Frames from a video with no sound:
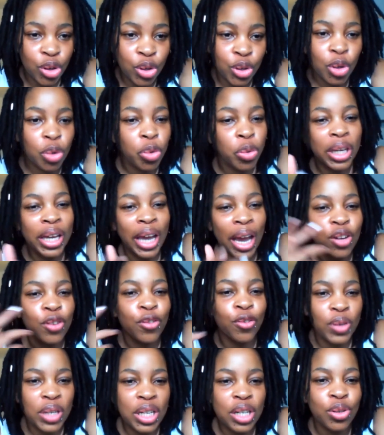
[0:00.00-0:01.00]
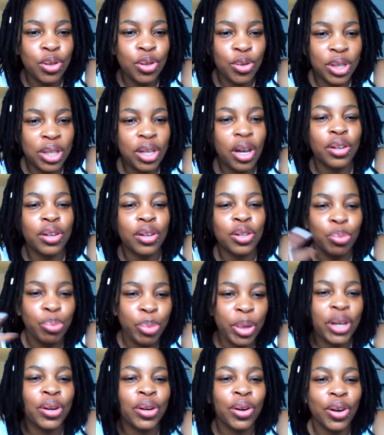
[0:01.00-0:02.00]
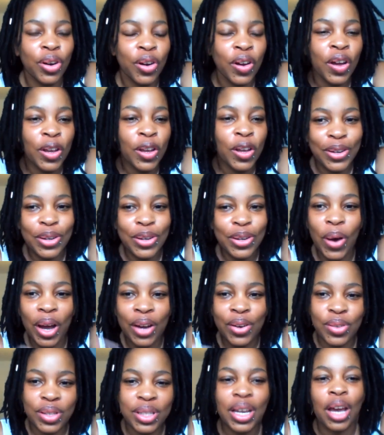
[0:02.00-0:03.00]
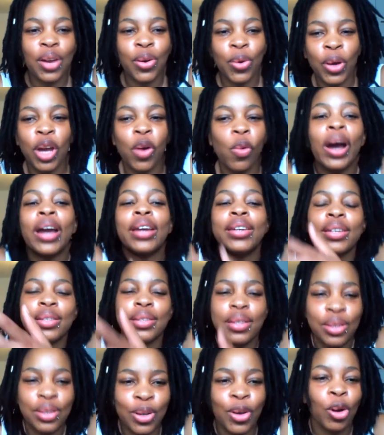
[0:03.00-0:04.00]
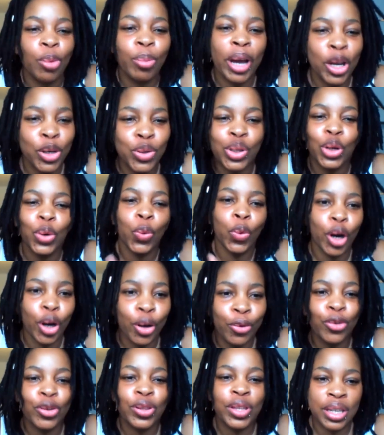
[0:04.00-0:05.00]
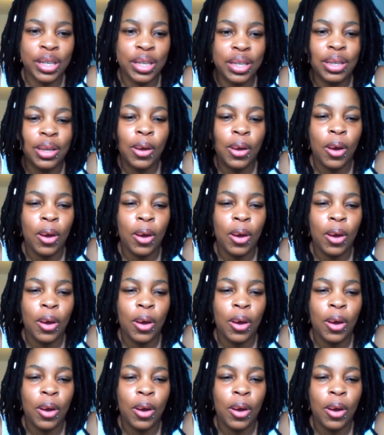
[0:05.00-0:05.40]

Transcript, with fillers: So we kind of need to start to better, you know, understand, okay, why does this herb actually work for this?